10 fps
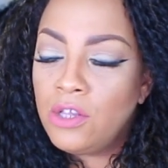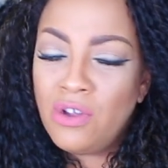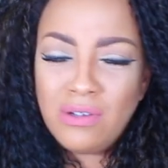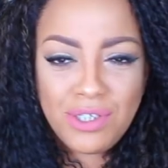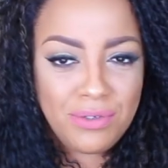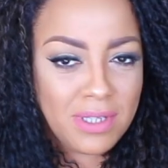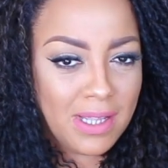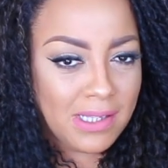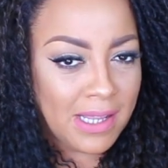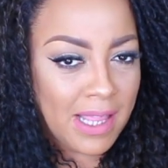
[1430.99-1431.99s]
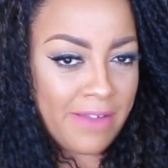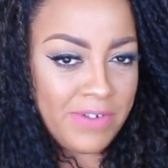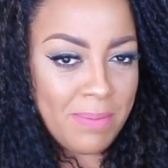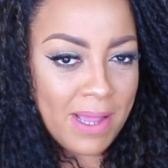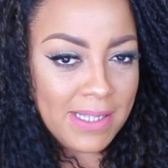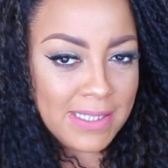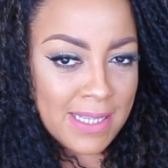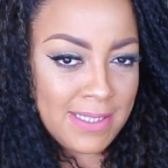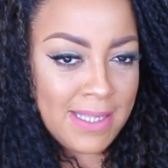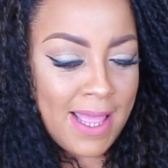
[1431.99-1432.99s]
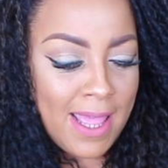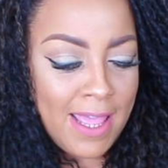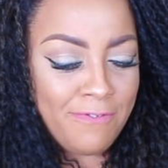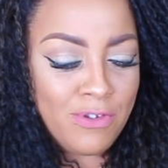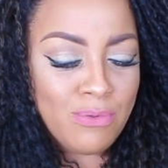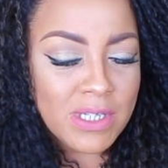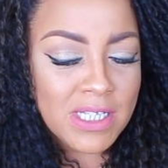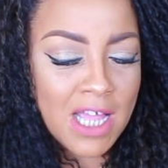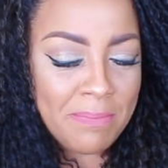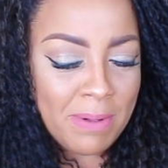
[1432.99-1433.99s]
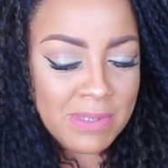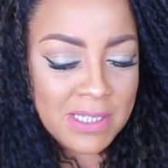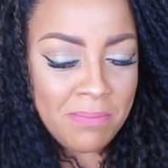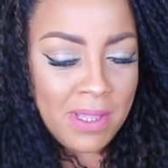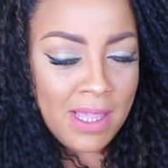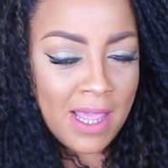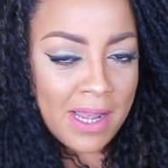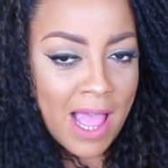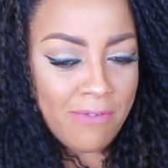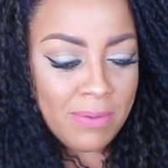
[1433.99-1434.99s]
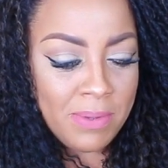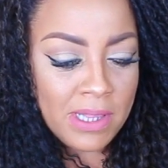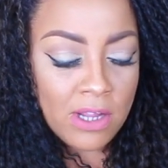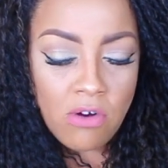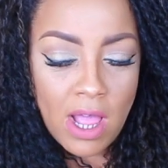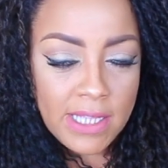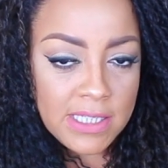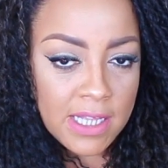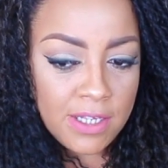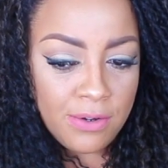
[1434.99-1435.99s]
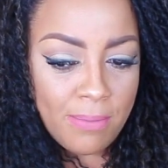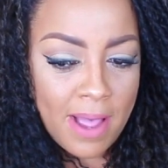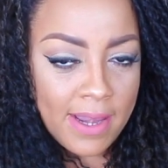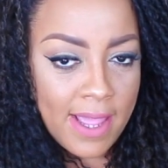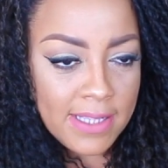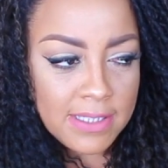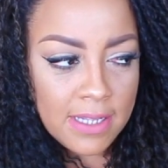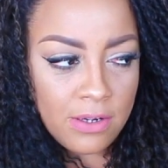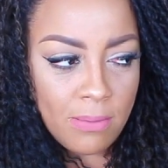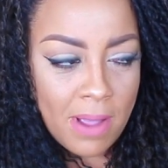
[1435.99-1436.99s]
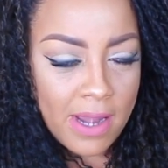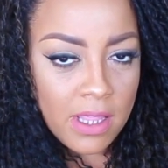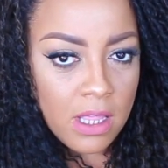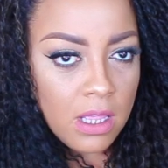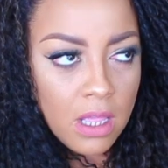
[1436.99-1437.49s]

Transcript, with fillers: Don't you think that everybody says that? If you was to come up to me and I would be like, girl, I ain't telling nobody. I ain't telling nobody.